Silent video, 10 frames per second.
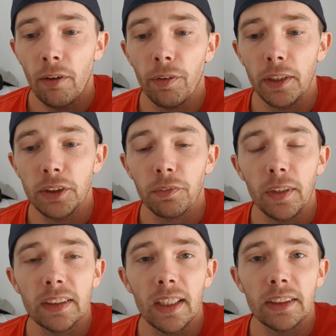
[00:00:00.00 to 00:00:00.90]
Folks, your
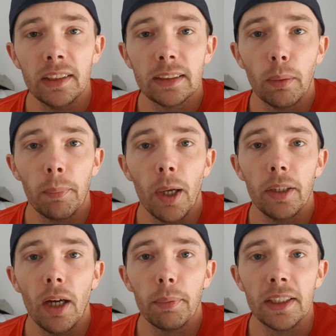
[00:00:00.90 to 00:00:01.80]
free selection, this one I'm going
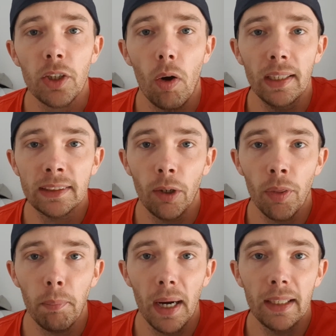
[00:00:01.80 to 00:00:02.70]
to go with the Titans on
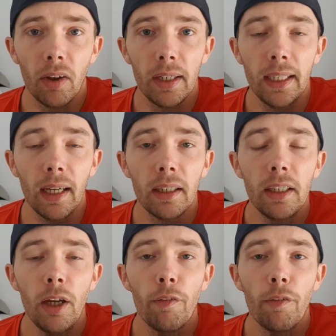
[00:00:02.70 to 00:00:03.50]
the money line here.